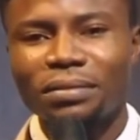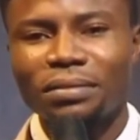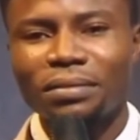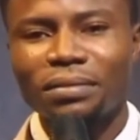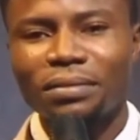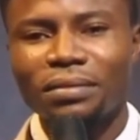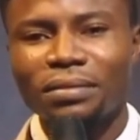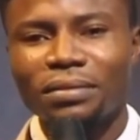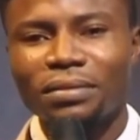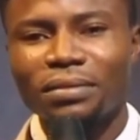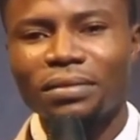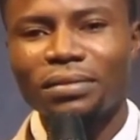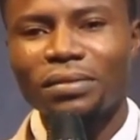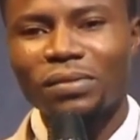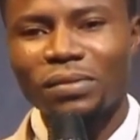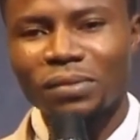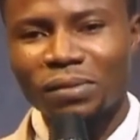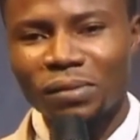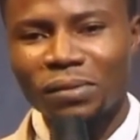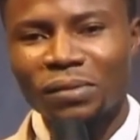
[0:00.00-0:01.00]

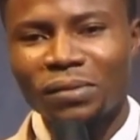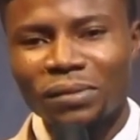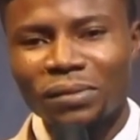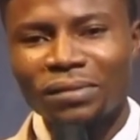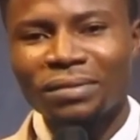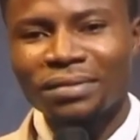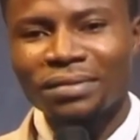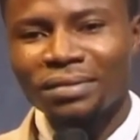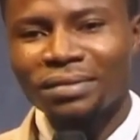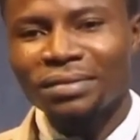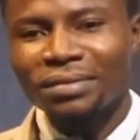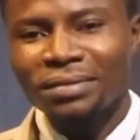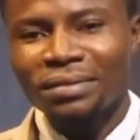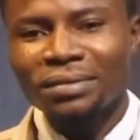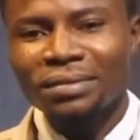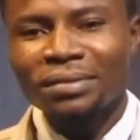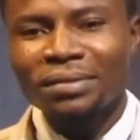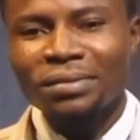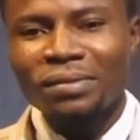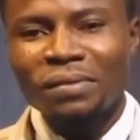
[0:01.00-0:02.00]

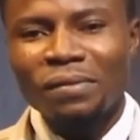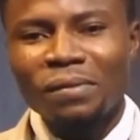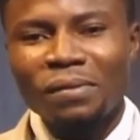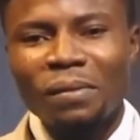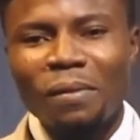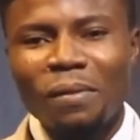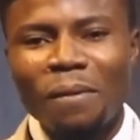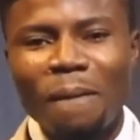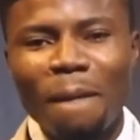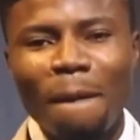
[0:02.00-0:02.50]
[no speech]